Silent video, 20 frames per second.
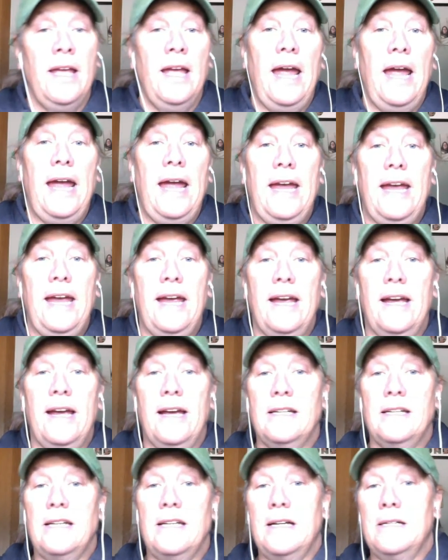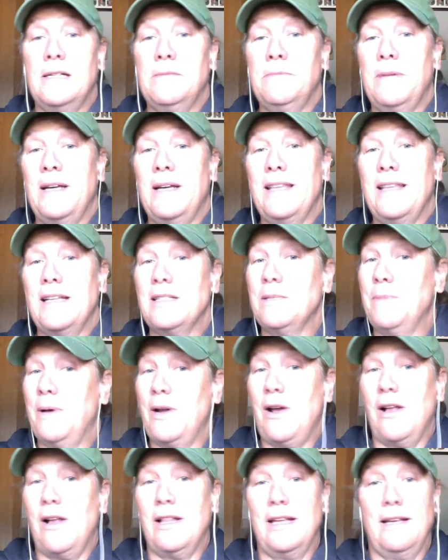and that's
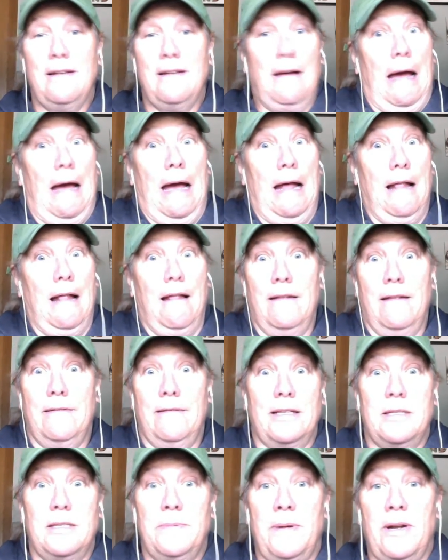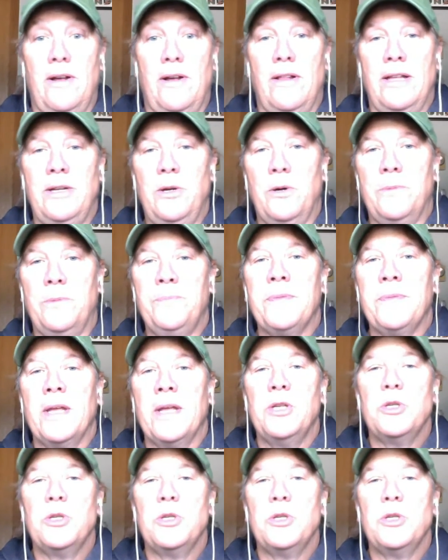about all I know.